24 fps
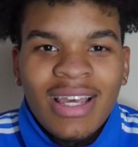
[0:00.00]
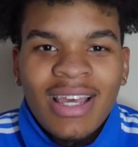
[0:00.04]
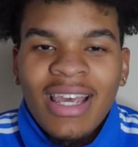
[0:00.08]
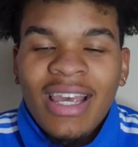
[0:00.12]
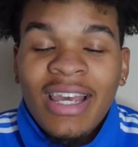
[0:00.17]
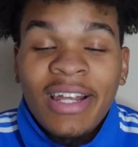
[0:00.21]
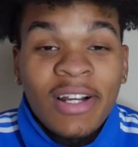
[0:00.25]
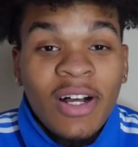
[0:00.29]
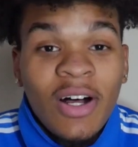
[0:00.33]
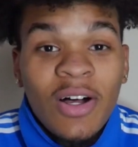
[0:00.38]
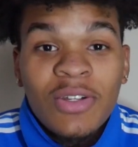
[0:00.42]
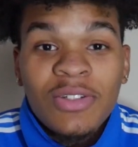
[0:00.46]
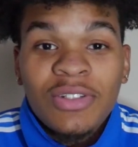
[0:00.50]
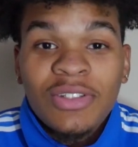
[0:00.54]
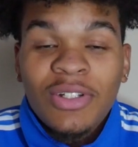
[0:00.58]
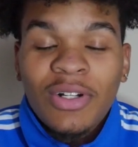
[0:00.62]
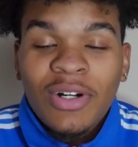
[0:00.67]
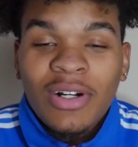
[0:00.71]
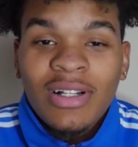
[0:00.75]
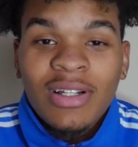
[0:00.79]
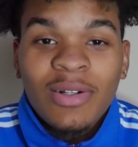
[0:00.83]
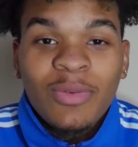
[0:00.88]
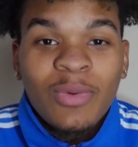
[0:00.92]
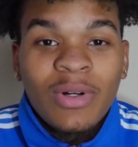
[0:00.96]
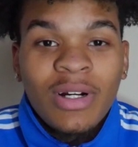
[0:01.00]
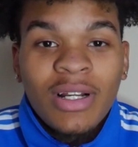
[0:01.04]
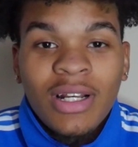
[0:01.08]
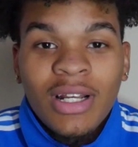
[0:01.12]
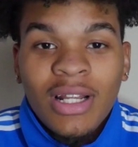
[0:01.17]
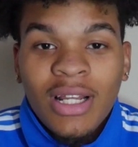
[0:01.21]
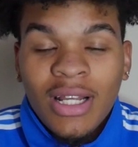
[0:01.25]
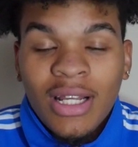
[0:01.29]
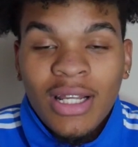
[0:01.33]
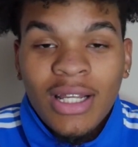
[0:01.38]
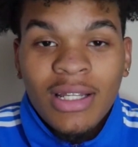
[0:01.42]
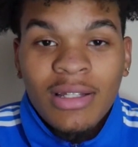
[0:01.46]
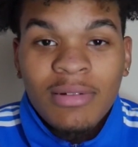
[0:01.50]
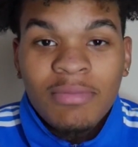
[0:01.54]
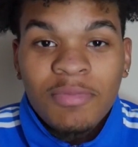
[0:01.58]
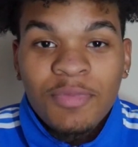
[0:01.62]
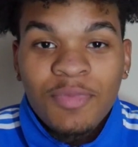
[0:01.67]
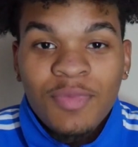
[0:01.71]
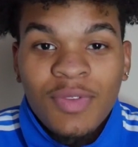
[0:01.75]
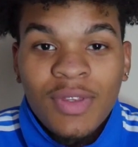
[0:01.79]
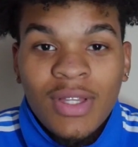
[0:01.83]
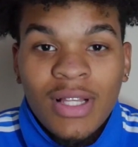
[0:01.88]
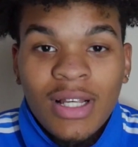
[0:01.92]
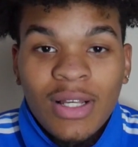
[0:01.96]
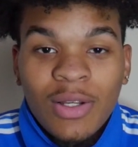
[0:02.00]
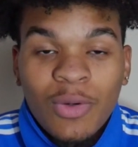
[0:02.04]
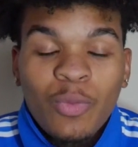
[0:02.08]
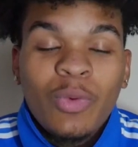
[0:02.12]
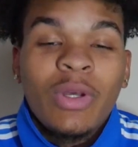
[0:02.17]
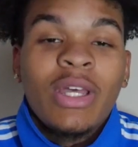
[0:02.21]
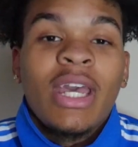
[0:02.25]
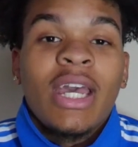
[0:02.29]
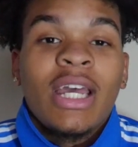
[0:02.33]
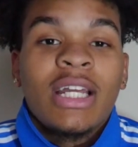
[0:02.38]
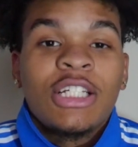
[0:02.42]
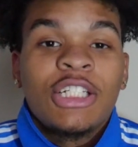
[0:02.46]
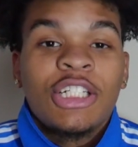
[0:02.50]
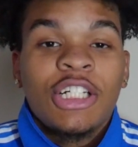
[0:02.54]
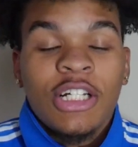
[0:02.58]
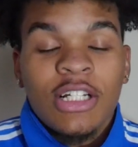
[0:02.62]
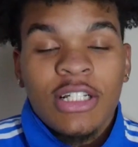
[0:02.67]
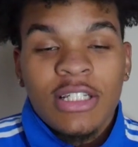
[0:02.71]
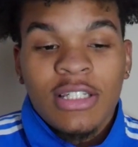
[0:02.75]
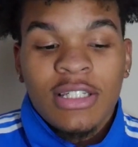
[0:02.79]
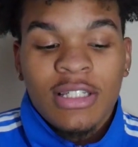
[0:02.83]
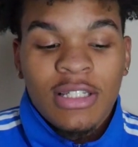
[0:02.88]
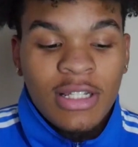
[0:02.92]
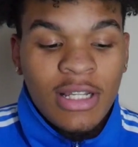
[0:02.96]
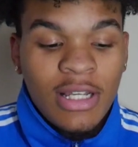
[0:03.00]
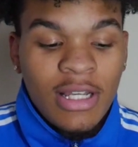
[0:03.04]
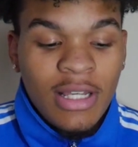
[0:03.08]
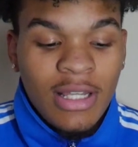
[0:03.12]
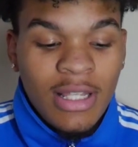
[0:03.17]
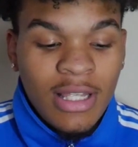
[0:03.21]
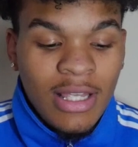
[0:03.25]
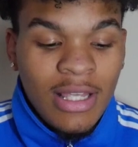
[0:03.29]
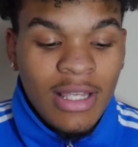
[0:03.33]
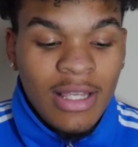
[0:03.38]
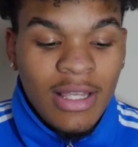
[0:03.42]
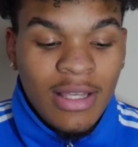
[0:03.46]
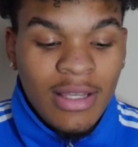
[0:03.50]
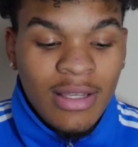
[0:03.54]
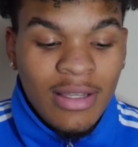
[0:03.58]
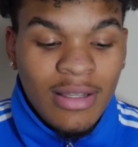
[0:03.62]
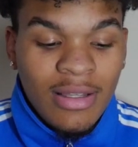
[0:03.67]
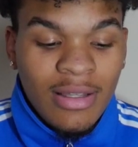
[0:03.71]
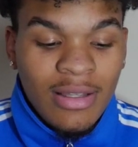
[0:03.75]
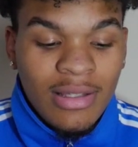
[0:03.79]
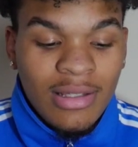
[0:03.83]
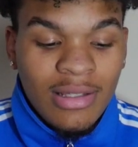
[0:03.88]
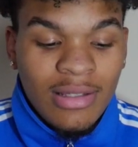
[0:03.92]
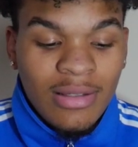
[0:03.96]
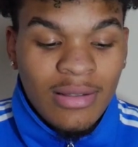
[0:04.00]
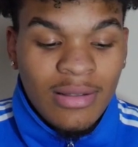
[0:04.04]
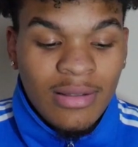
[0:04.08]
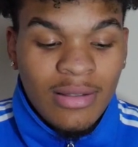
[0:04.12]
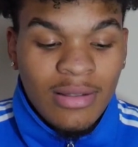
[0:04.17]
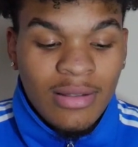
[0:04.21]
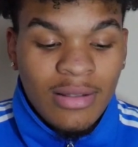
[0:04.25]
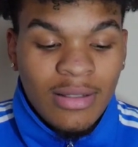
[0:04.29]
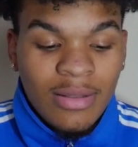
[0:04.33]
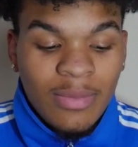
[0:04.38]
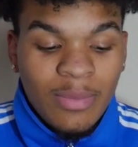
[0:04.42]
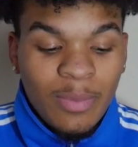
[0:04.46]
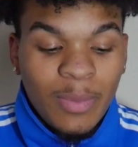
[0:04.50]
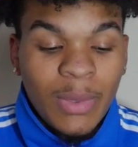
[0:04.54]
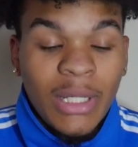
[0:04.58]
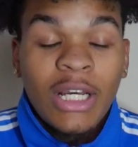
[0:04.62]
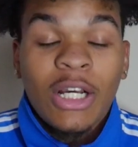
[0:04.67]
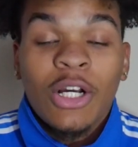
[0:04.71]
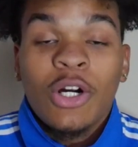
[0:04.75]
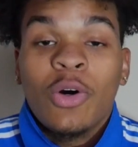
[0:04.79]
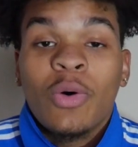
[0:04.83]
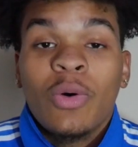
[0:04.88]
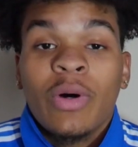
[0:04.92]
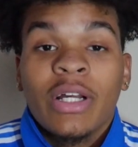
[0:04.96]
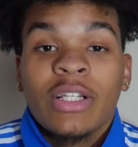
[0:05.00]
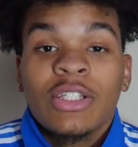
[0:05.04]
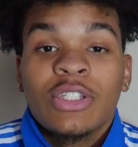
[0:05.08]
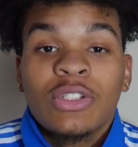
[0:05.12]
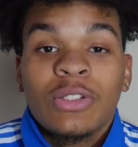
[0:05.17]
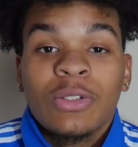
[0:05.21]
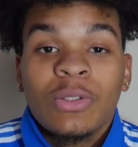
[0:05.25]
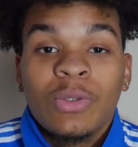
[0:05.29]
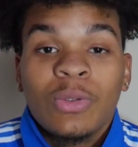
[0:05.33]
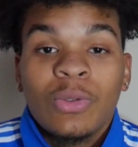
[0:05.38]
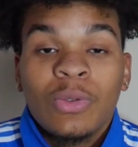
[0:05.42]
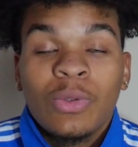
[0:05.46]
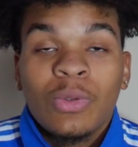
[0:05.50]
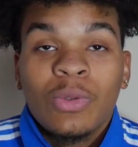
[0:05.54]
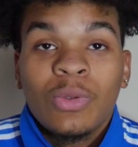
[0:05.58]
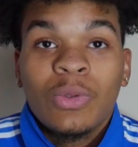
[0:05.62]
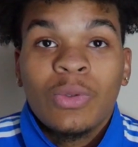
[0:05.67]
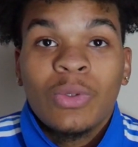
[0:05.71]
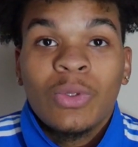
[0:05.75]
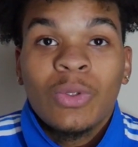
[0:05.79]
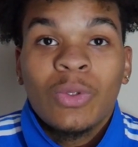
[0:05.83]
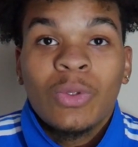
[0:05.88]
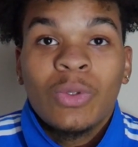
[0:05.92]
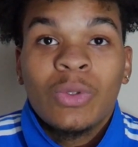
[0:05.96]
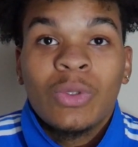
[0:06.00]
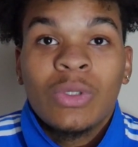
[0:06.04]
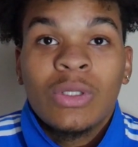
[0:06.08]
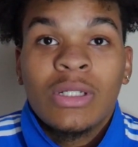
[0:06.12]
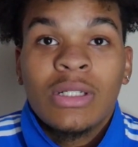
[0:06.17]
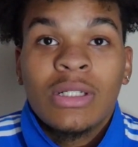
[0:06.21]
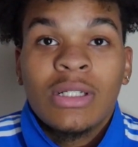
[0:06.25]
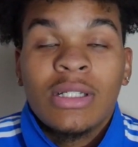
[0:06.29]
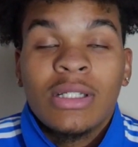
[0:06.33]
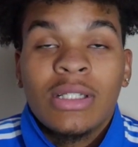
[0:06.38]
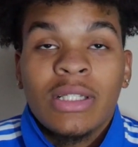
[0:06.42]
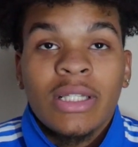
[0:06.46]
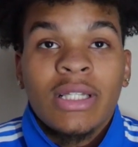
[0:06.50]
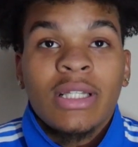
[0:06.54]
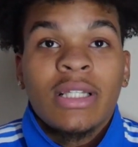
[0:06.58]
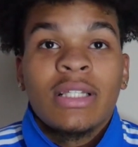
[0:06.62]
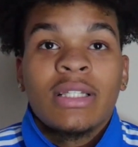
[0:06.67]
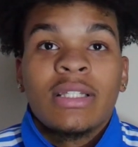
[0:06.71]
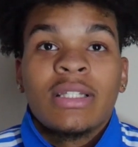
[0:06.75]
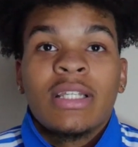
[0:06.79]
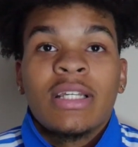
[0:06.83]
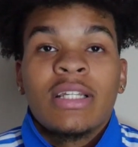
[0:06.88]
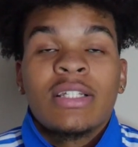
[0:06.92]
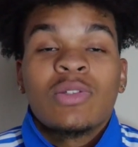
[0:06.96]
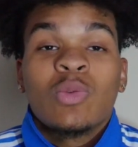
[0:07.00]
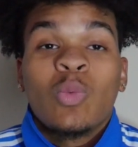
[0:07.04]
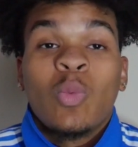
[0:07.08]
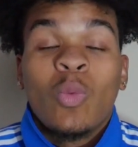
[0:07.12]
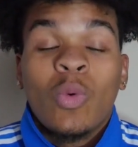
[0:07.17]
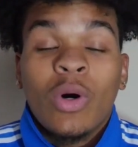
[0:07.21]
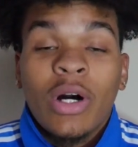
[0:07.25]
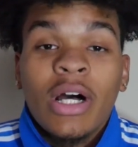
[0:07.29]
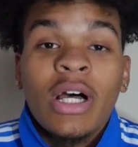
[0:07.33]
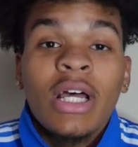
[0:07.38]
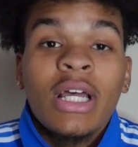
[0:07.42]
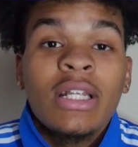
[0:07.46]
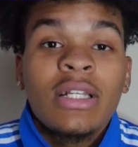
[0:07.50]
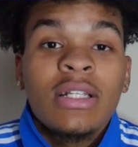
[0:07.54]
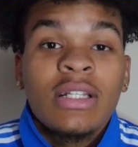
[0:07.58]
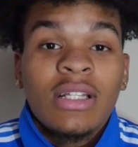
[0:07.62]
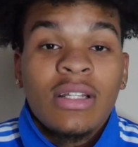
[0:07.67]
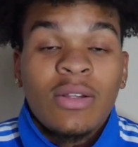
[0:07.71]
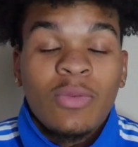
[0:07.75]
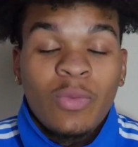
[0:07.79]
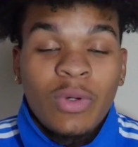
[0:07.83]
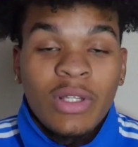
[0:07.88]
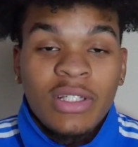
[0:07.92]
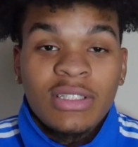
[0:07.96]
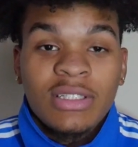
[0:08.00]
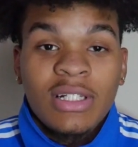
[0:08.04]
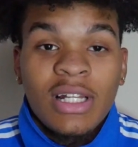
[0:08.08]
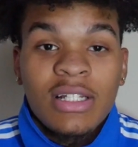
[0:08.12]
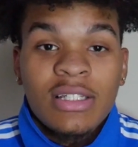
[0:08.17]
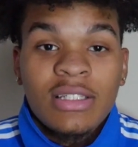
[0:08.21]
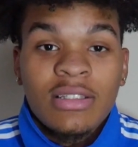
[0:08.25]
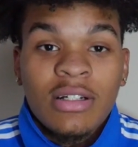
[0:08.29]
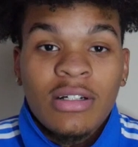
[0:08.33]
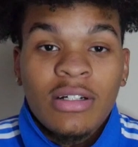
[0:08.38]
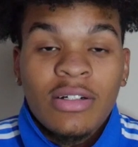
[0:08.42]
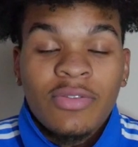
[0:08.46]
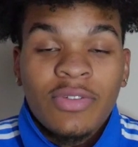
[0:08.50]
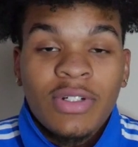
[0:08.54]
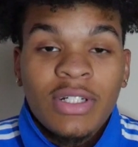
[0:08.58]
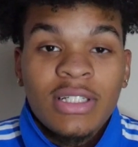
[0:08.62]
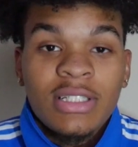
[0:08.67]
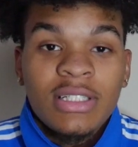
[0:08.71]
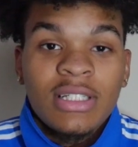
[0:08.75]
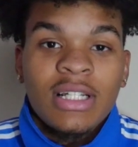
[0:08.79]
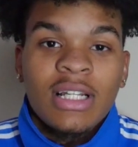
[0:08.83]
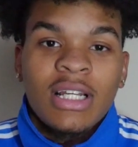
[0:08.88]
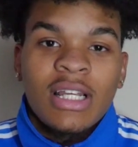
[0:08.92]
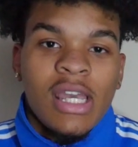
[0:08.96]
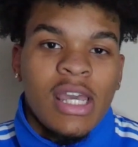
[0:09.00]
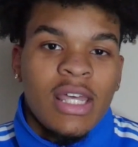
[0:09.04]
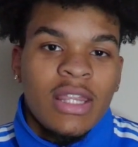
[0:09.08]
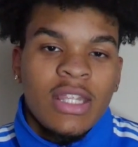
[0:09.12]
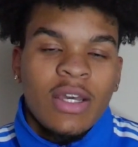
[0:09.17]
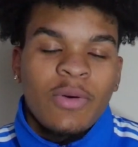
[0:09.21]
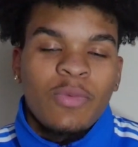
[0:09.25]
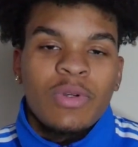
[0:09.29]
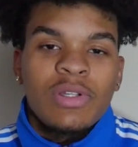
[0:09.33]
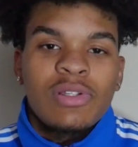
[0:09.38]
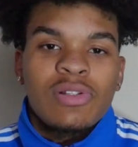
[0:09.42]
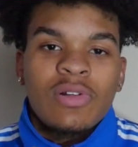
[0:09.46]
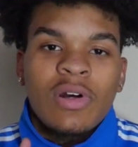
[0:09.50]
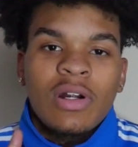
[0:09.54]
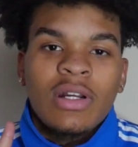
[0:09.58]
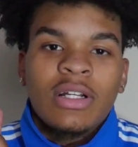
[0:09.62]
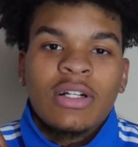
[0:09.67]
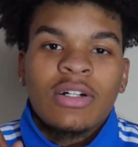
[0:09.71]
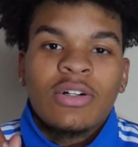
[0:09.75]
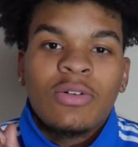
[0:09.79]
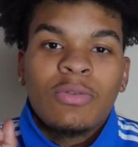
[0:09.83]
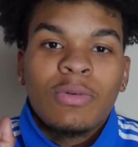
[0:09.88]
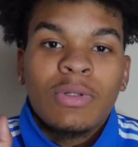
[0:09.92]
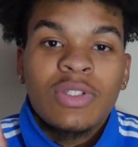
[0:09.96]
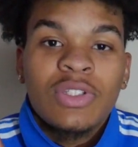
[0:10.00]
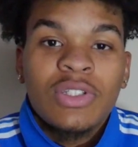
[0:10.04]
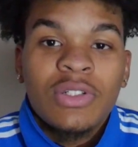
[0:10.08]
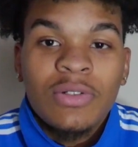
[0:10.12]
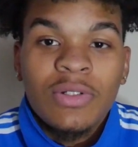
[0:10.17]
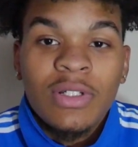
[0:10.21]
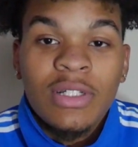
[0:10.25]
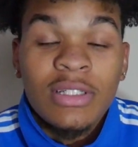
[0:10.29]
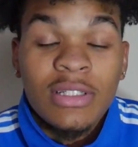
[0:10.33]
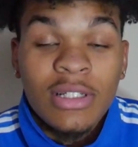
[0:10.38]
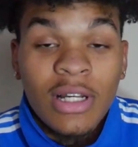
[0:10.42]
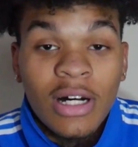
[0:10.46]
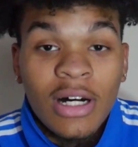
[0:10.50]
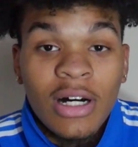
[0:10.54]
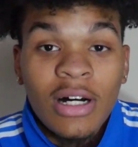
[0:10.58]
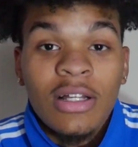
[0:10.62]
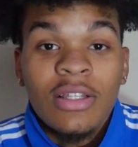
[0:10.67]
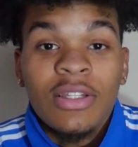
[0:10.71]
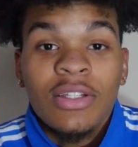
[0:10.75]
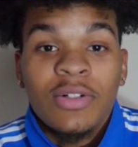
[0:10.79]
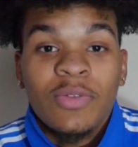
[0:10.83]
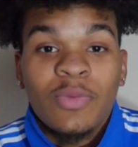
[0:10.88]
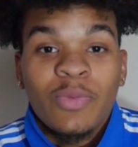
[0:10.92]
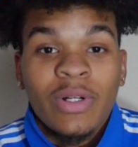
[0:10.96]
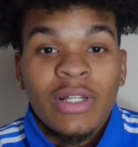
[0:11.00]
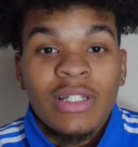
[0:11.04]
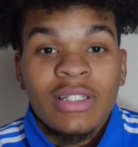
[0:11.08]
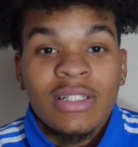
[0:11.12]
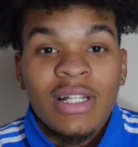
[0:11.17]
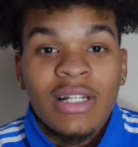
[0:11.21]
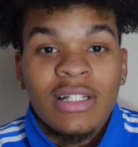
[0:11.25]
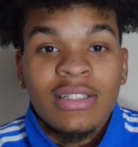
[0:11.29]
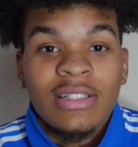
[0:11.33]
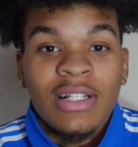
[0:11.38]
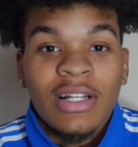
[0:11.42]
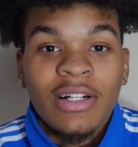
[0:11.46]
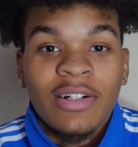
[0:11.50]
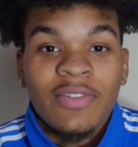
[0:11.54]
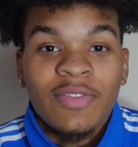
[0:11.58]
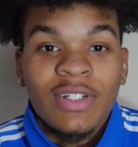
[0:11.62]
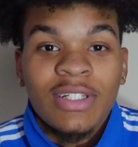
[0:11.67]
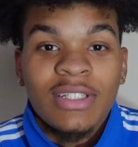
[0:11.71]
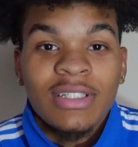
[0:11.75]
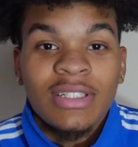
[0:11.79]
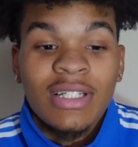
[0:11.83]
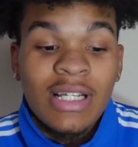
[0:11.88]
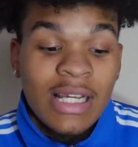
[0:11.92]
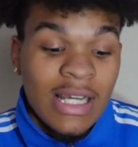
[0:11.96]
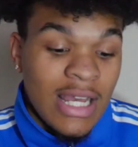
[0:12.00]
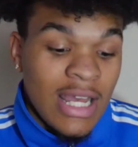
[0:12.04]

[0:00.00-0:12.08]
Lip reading: it all started one day. We had just been going to this one Wednesday service, and then we started going to this other Wednesday service.